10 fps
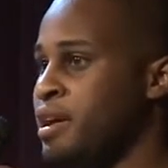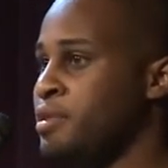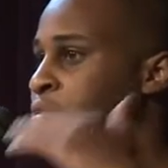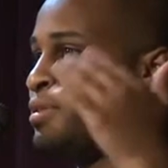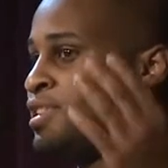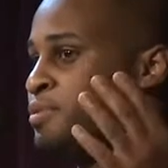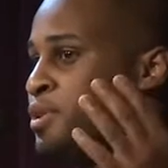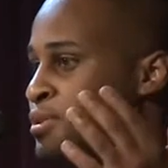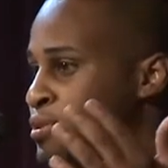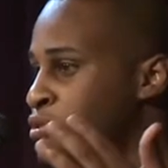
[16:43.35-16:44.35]
other things that we
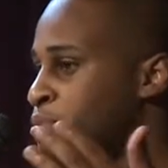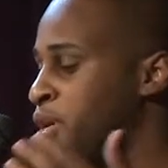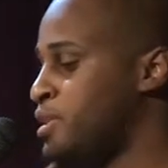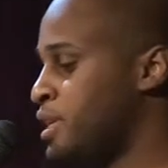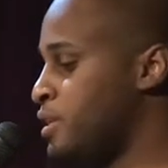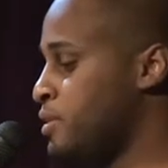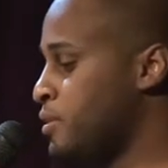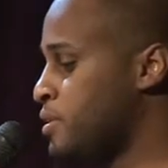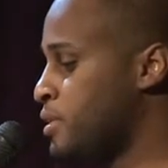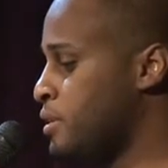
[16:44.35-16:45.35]
consume in our daily
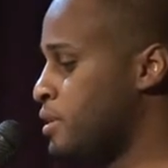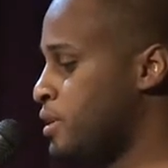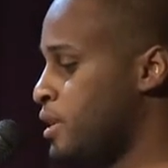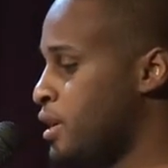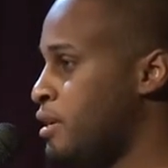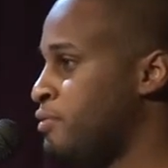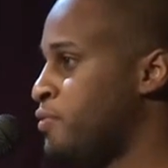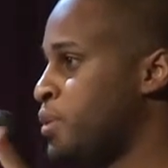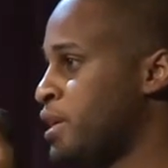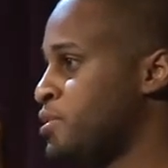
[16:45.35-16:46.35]
culture, uh,
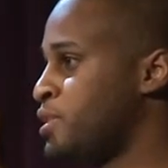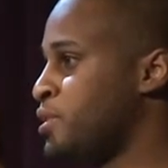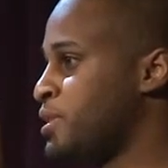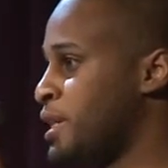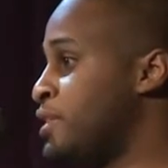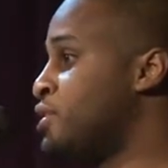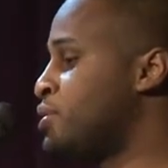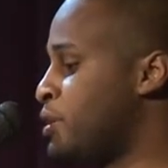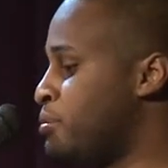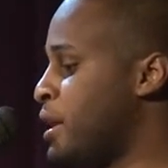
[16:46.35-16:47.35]
food actually goes into our